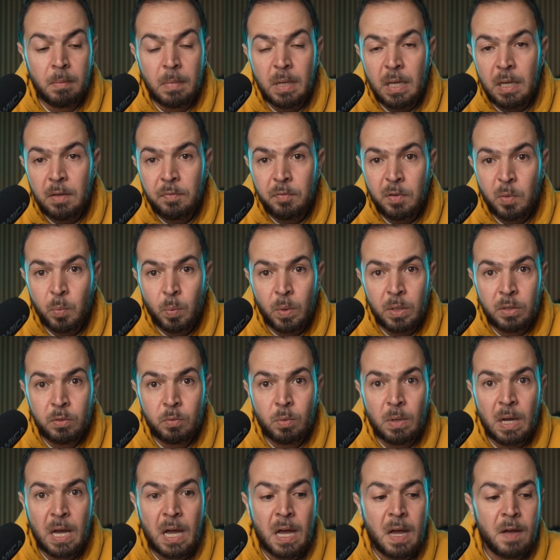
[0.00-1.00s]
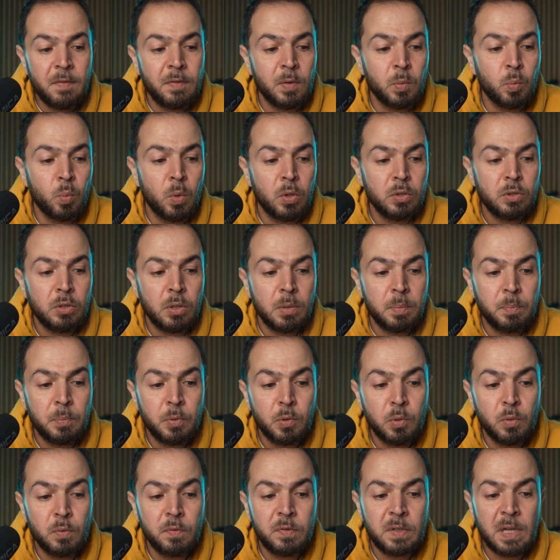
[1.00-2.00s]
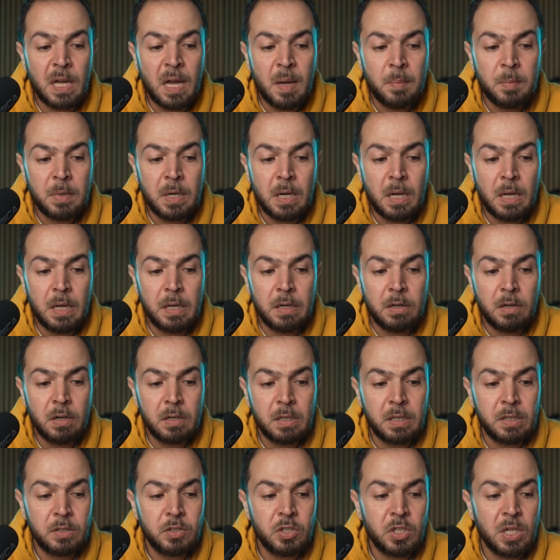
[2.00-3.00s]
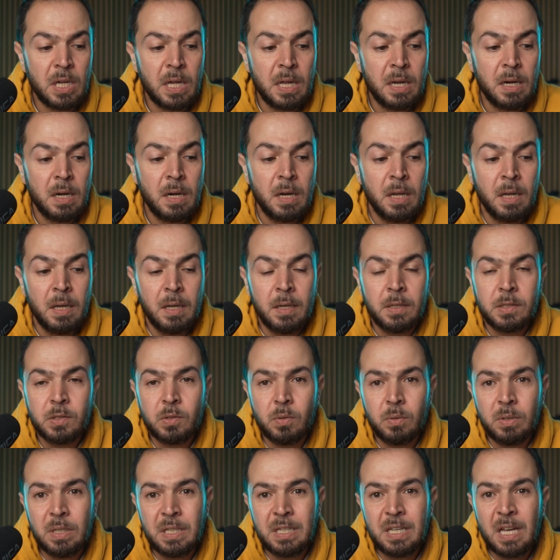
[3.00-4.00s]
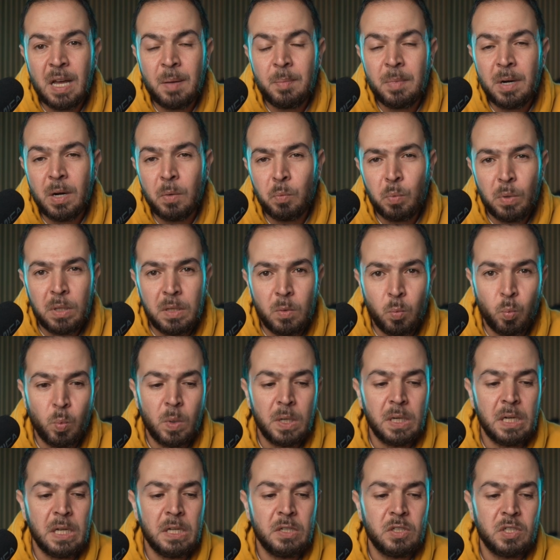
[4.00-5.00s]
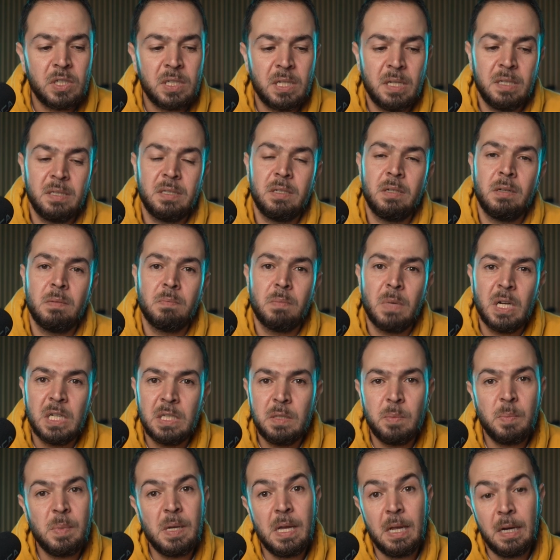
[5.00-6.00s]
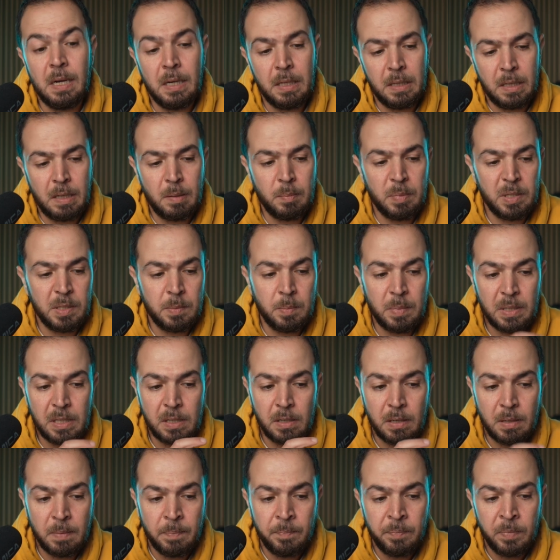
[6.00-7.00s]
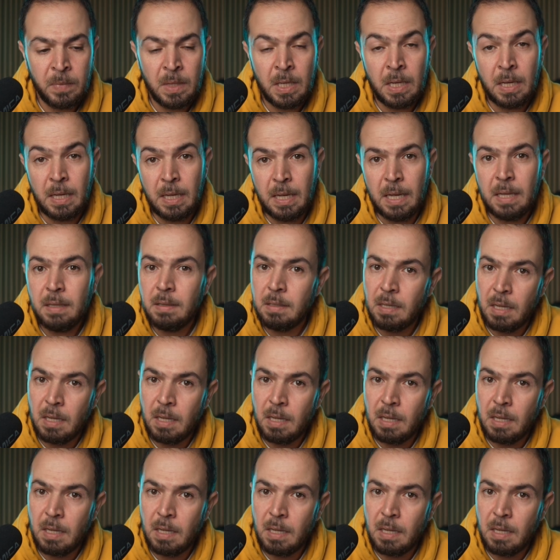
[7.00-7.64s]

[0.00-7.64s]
if you want to have a waterproof camera, a rugged shell, so the camera with a 1-inch sensor might be a little bit bigger and